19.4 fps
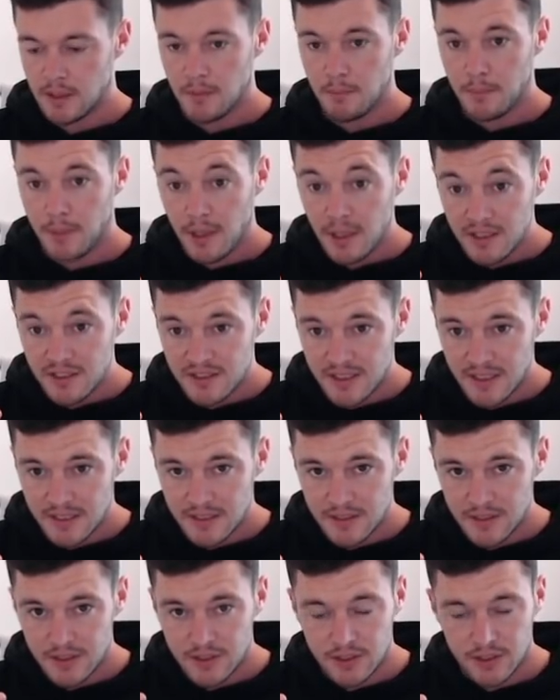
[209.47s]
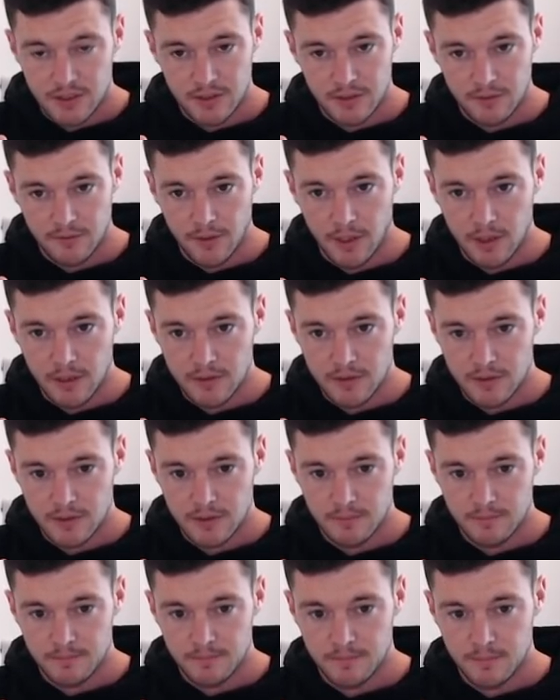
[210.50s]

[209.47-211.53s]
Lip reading: plus 6 inches advance,